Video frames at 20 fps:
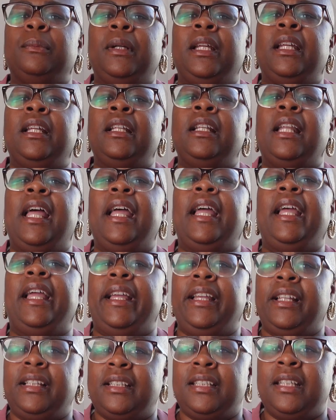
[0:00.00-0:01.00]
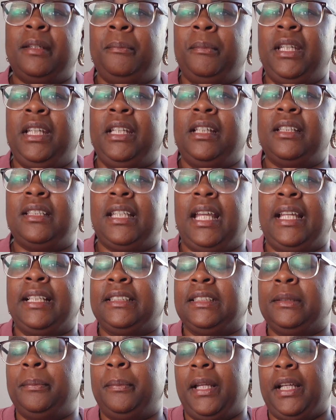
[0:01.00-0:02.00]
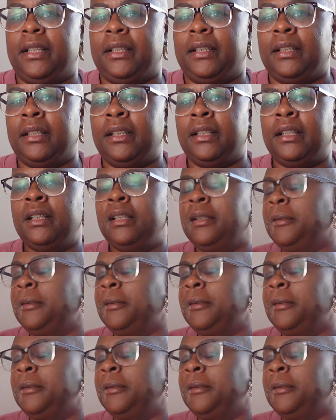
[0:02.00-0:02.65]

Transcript: when they, to me, taste better.